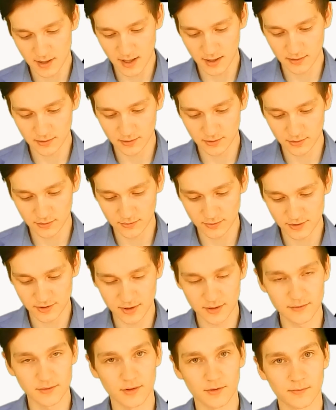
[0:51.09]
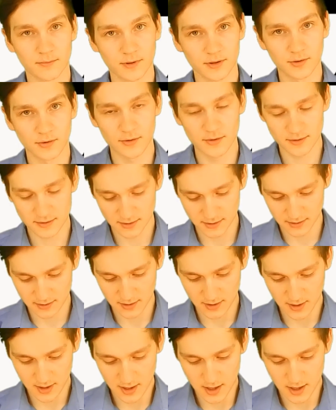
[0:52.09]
and to retrieve your Bitcoins.